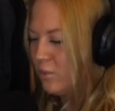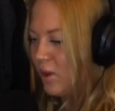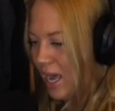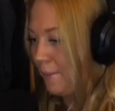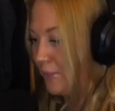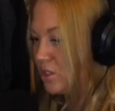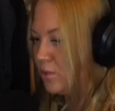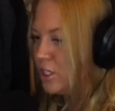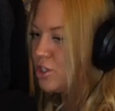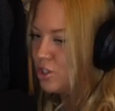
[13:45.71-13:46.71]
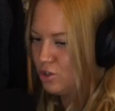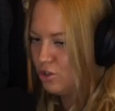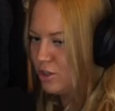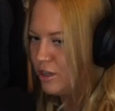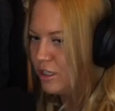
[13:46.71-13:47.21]
what happens when you're so
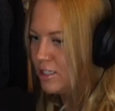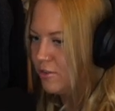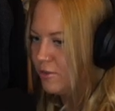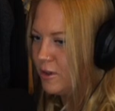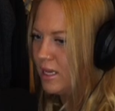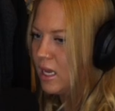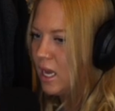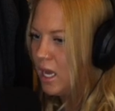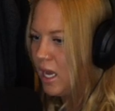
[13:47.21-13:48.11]
true to yourself, you're like,